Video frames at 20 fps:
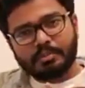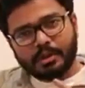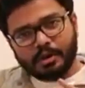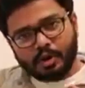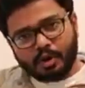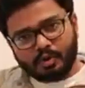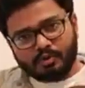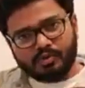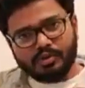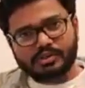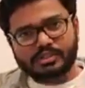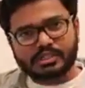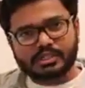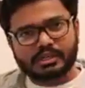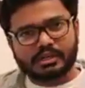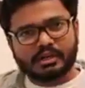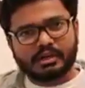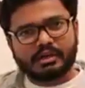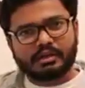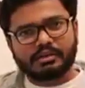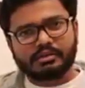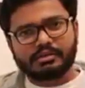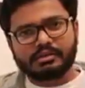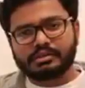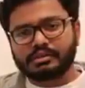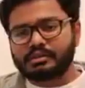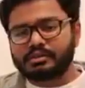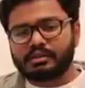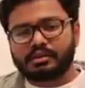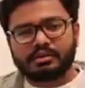below which
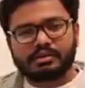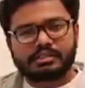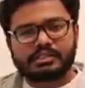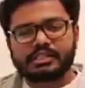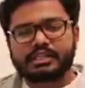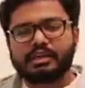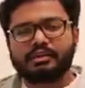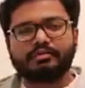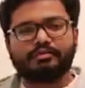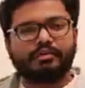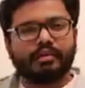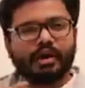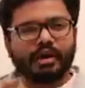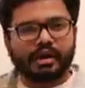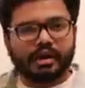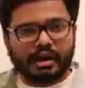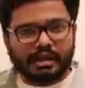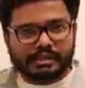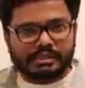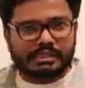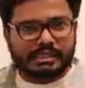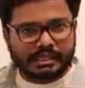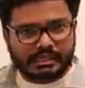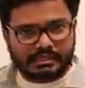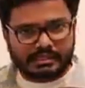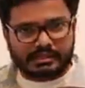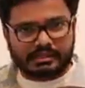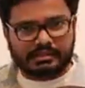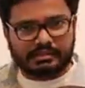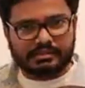the GFR
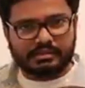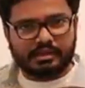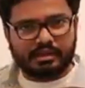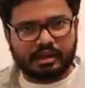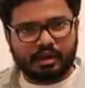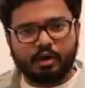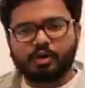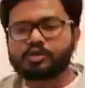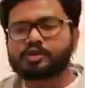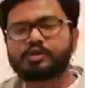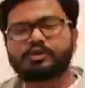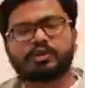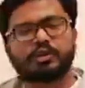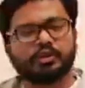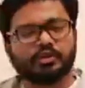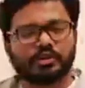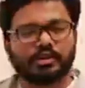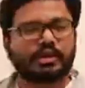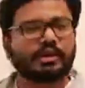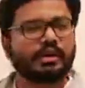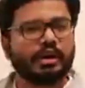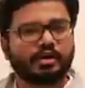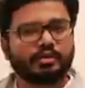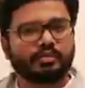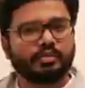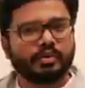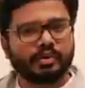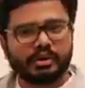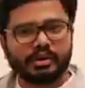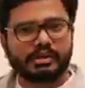ceases. Also the urinary
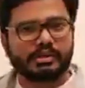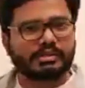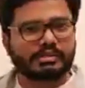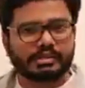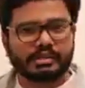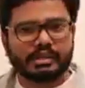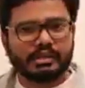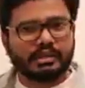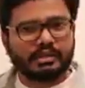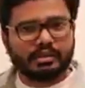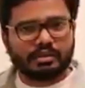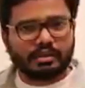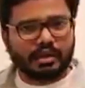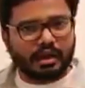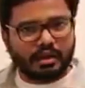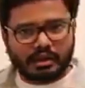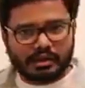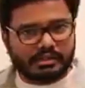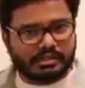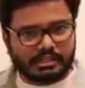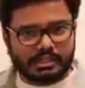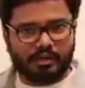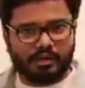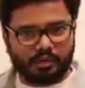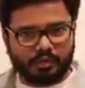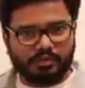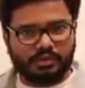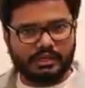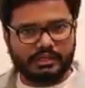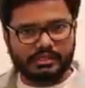output is zero
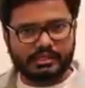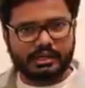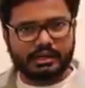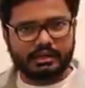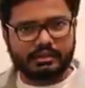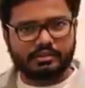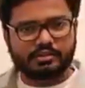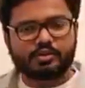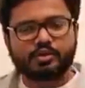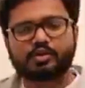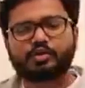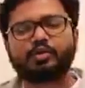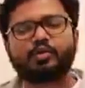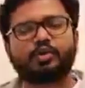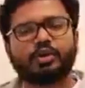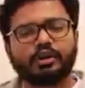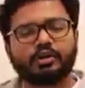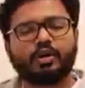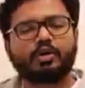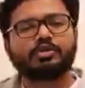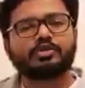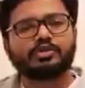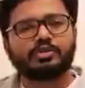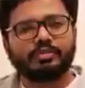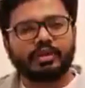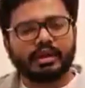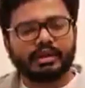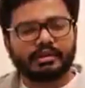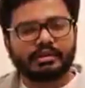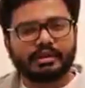literally. So to in order to
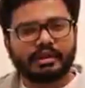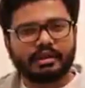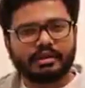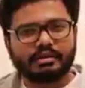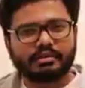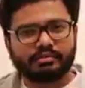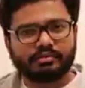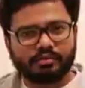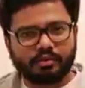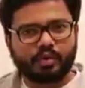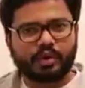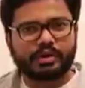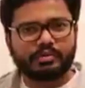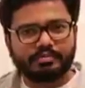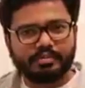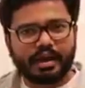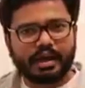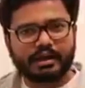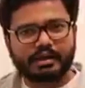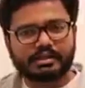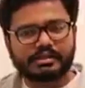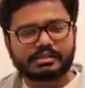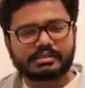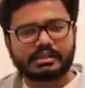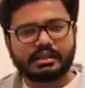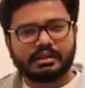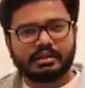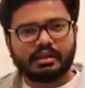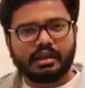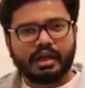maintain fluid balance
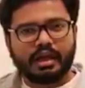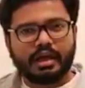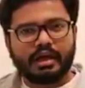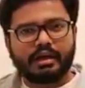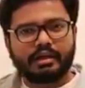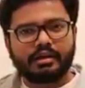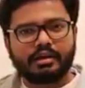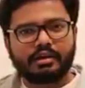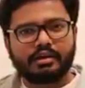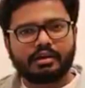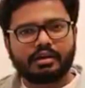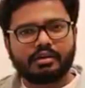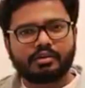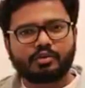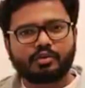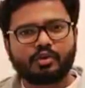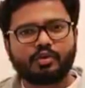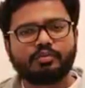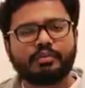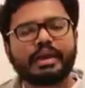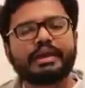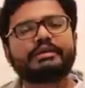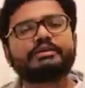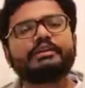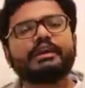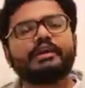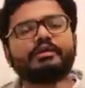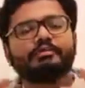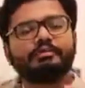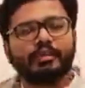and to
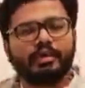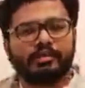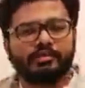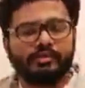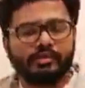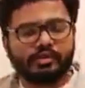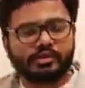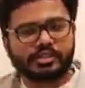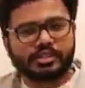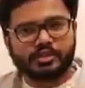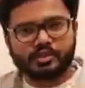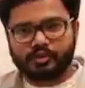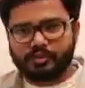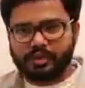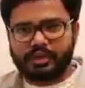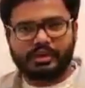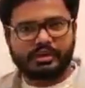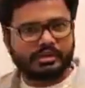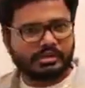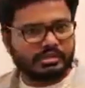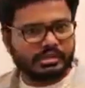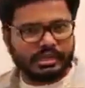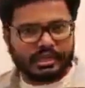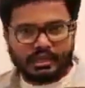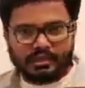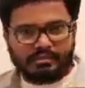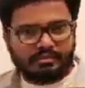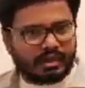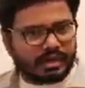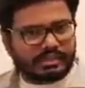maintain perfusion to various
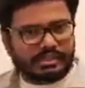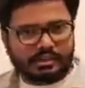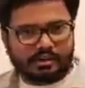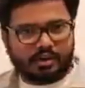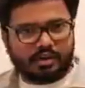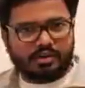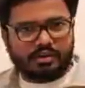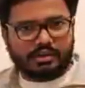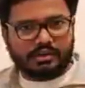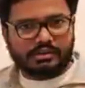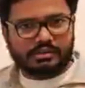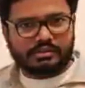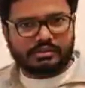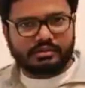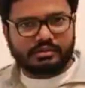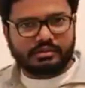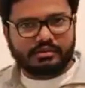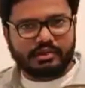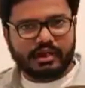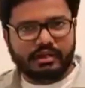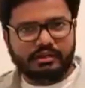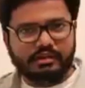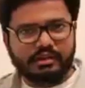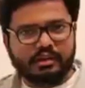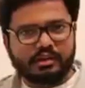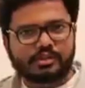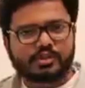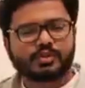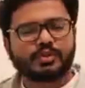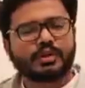vital organs, right?
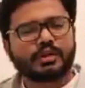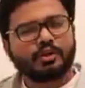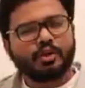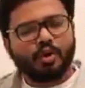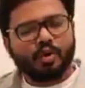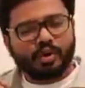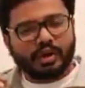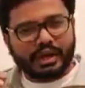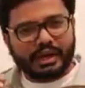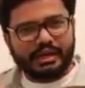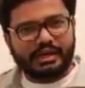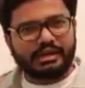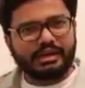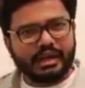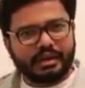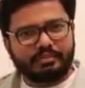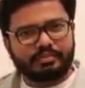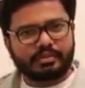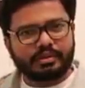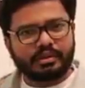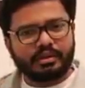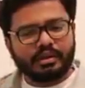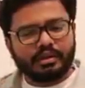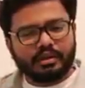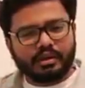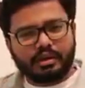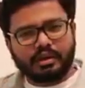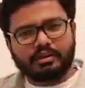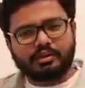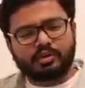So we'll go in depth
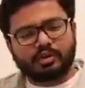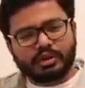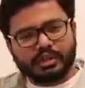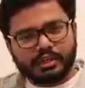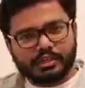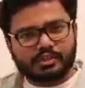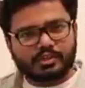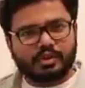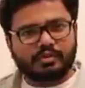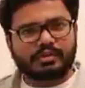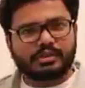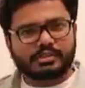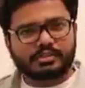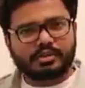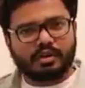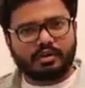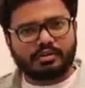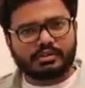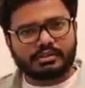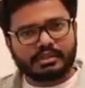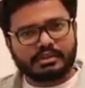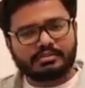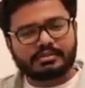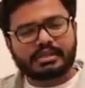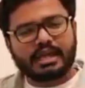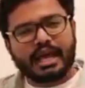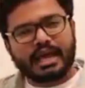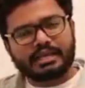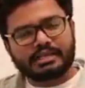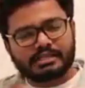into each of these concepts
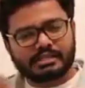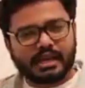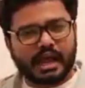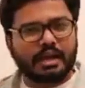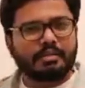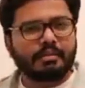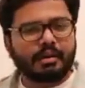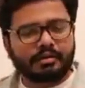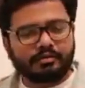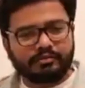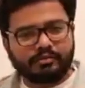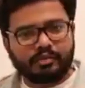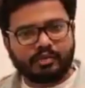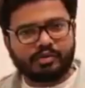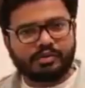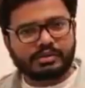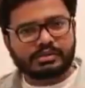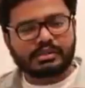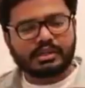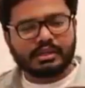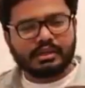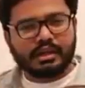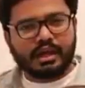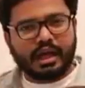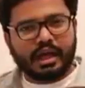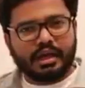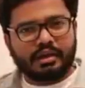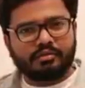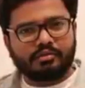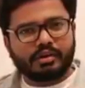as time unfolds
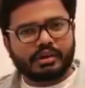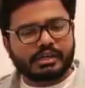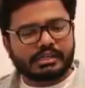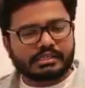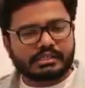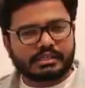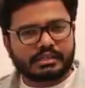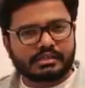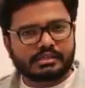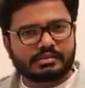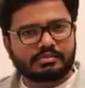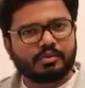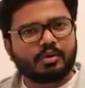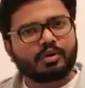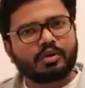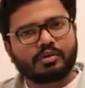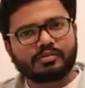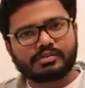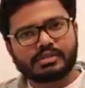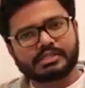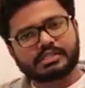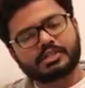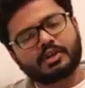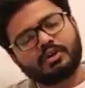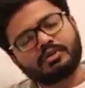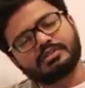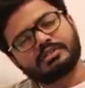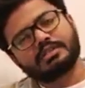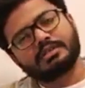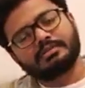and we'll discuss more of such
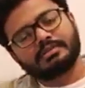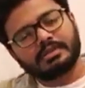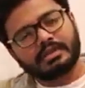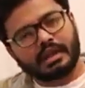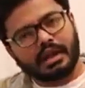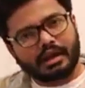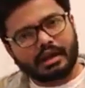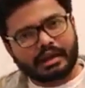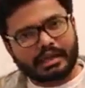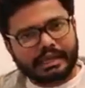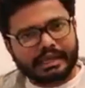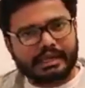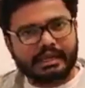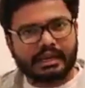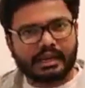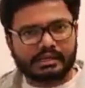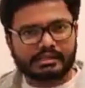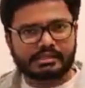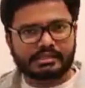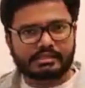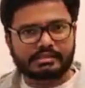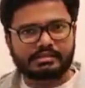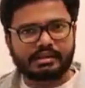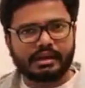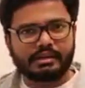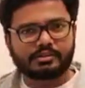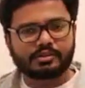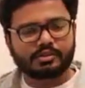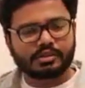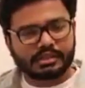concepts in our e-classes, right?
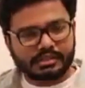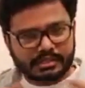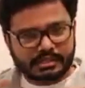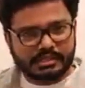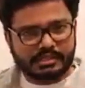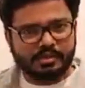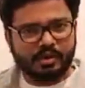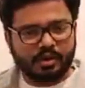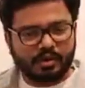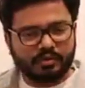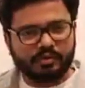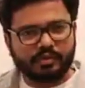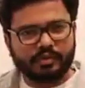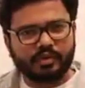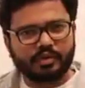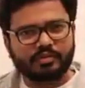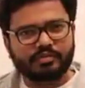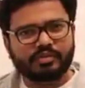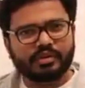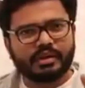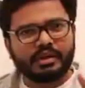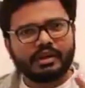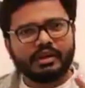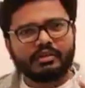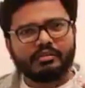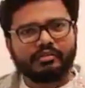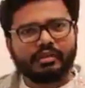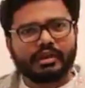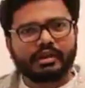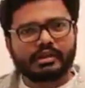So this is the overview of
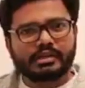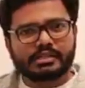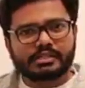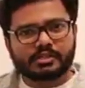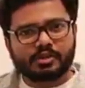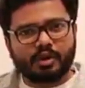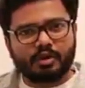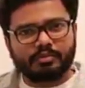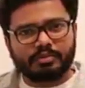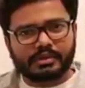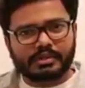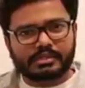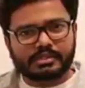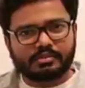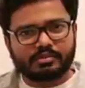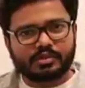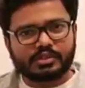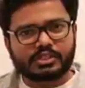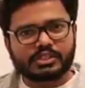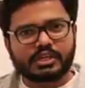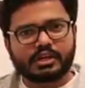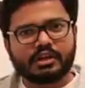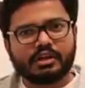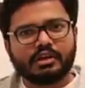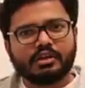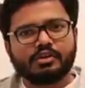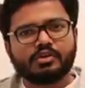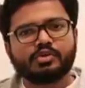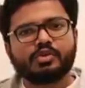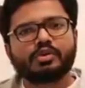various topics which
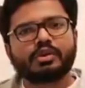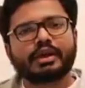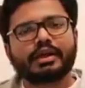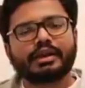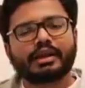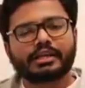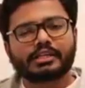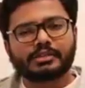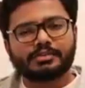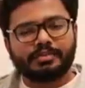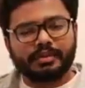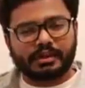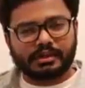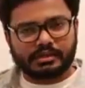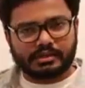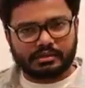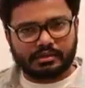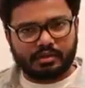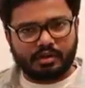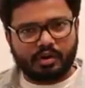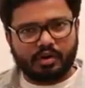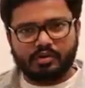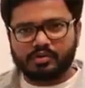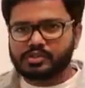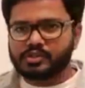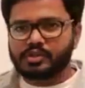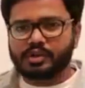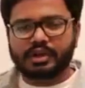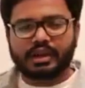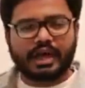you can expect or
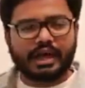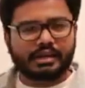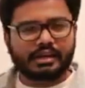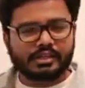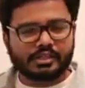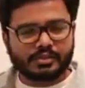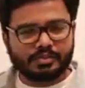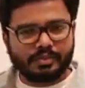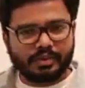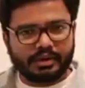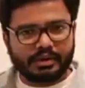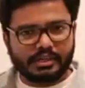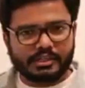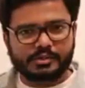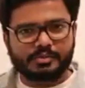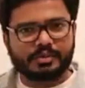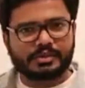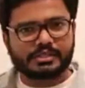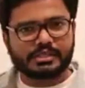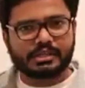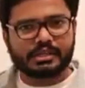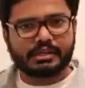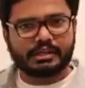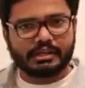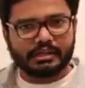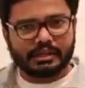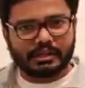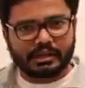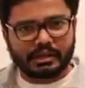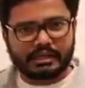which you can anticipate,
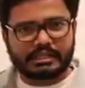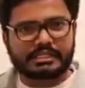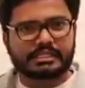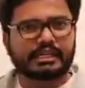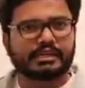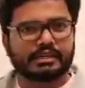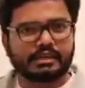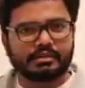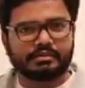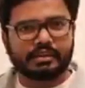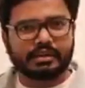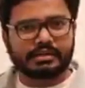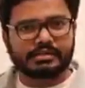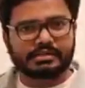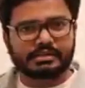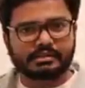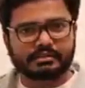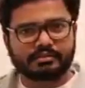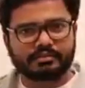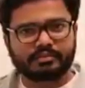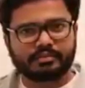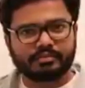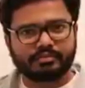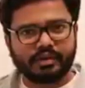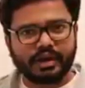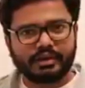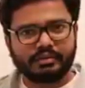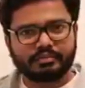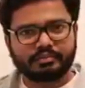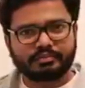especially in general medicine,
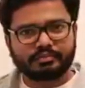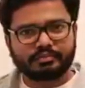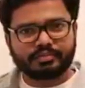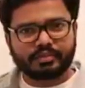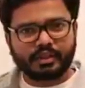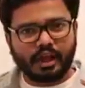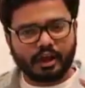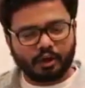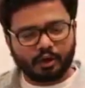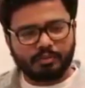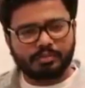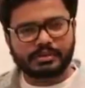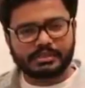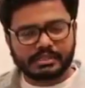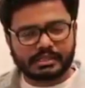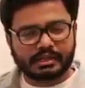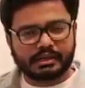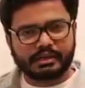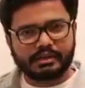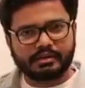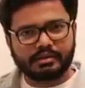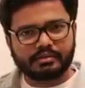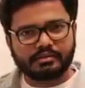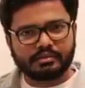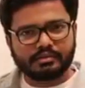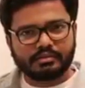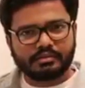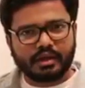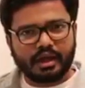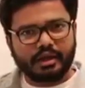fine? I hope it's clear.
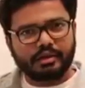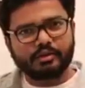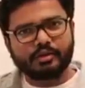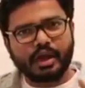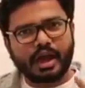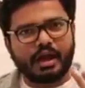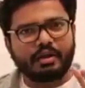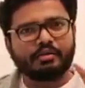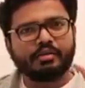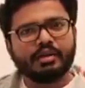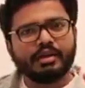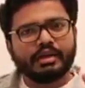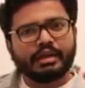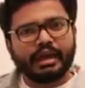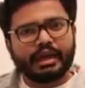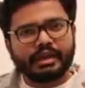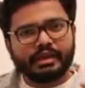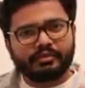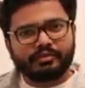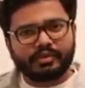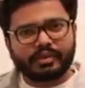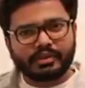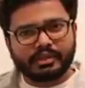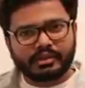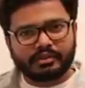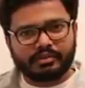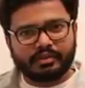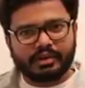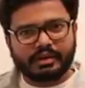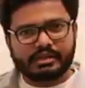And you have any further
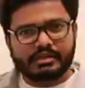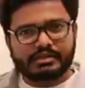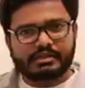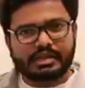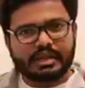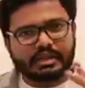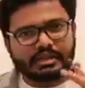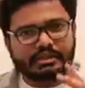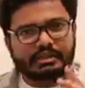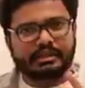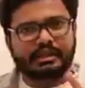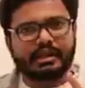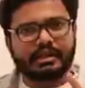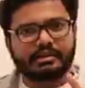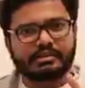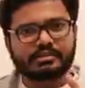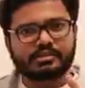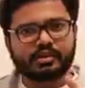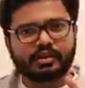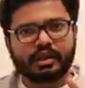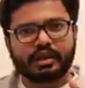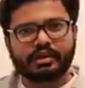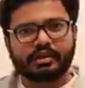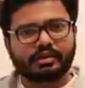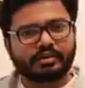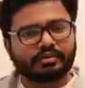queries, anything else, you can